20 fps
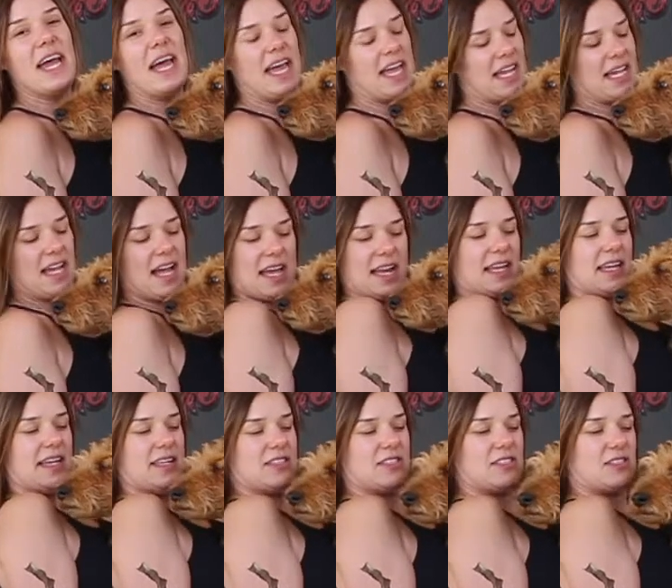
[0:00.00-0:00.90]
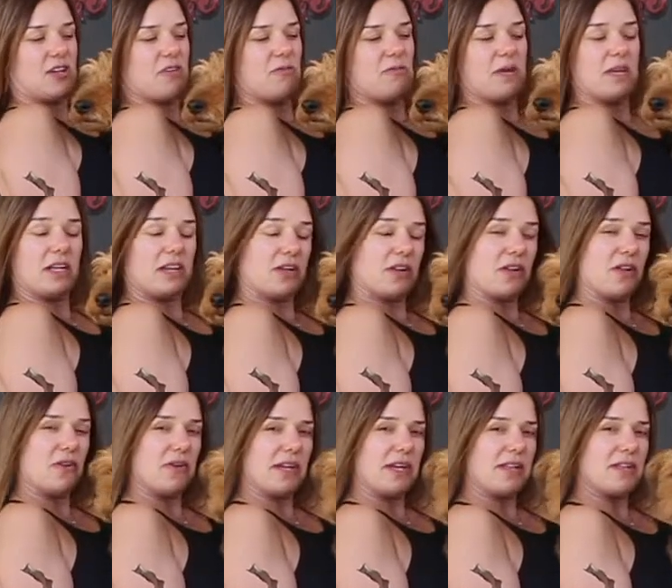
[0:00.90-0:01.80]
and kind of get to know me and
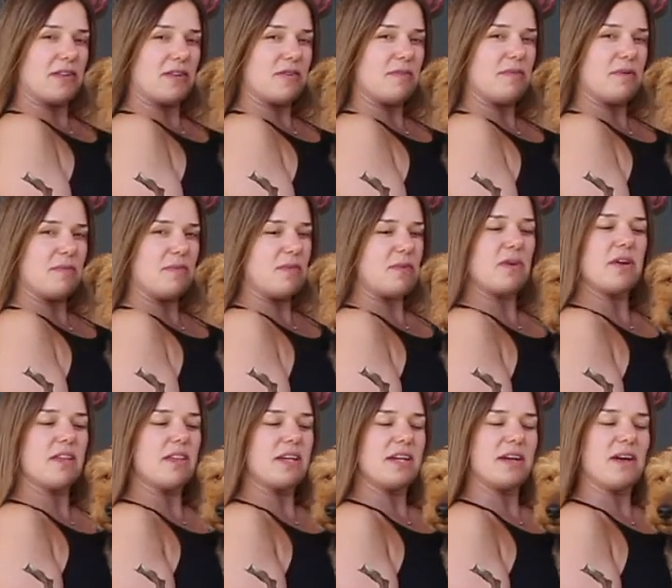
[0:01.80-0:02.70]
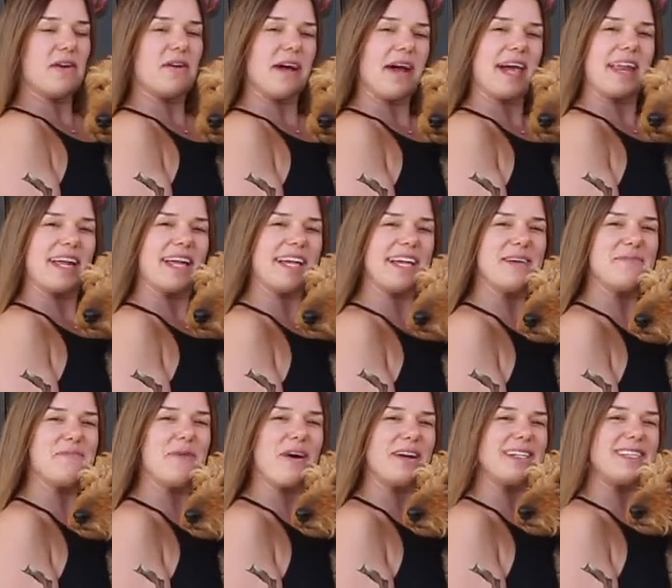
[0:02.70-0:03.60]
Chloe a little bit more, then go ahead and
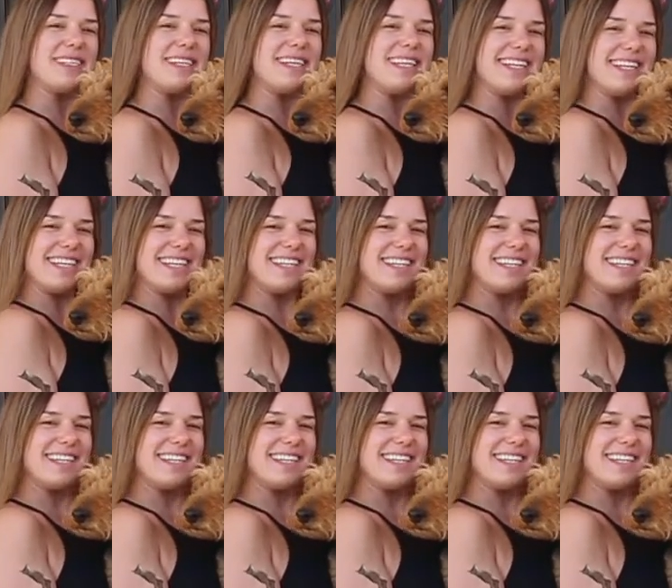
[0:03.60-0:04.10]
keep watching.